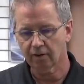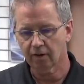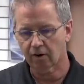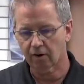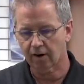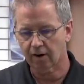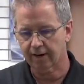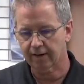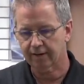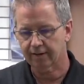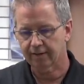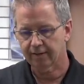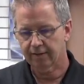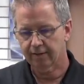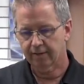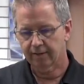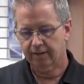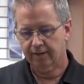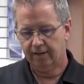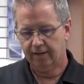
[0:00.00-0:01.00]
All right,
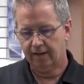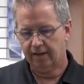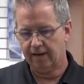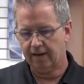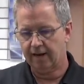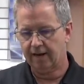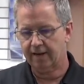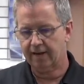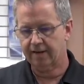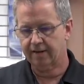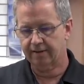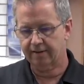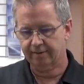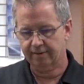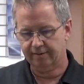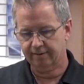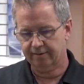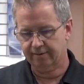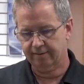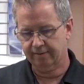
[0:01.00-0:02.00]
I
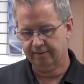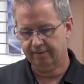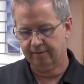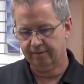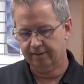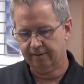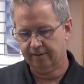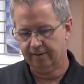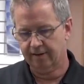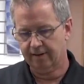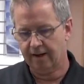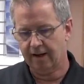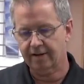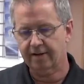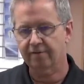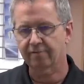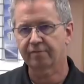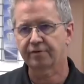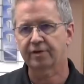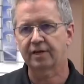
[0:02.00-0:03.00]

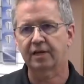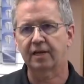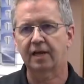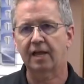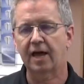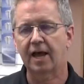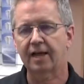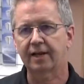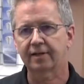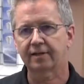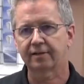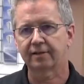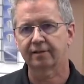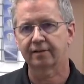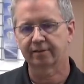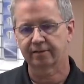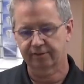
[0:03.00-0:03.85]
never did like